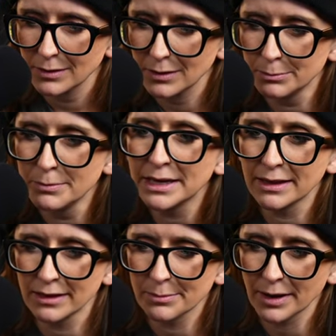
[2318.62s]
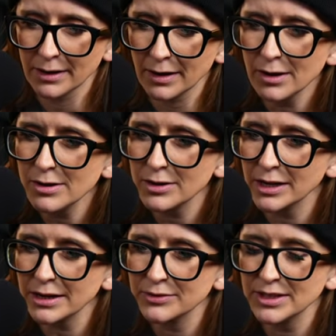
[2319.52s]
immediately apparent. Eh, you can
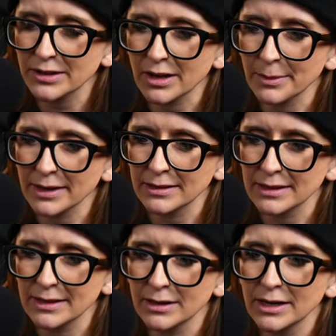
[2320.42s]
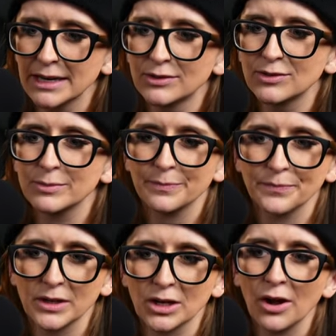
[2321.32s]
kind of see it on that back leg there. It's
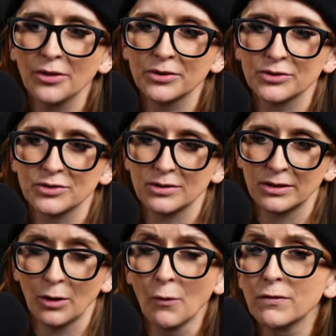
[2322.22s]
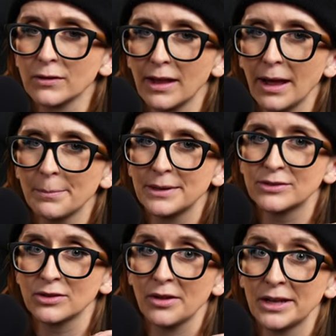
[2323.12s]
the colors that overlap.
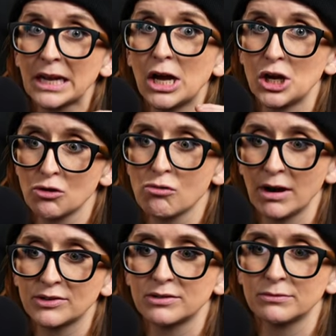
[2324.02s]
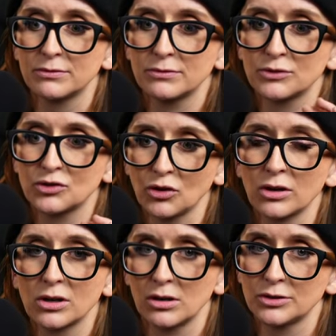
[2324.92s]
It's not like an aggressive
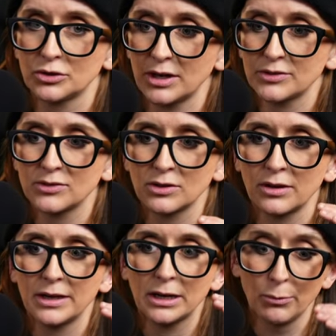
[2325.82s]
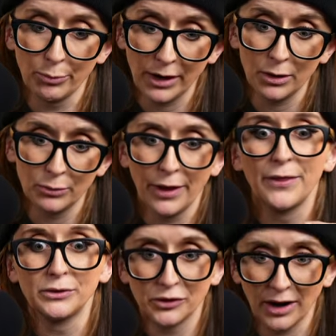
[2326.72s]
stark contrast. It's not like brown and
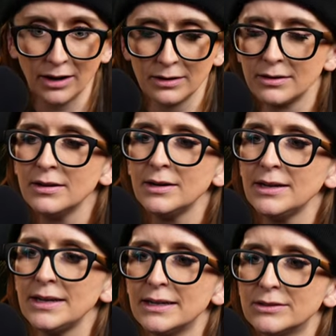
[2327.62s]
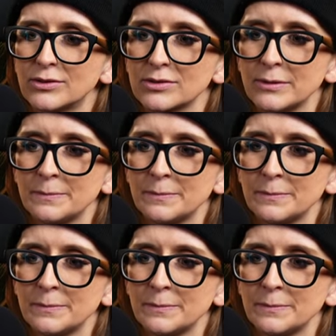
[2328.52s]
then tan. It's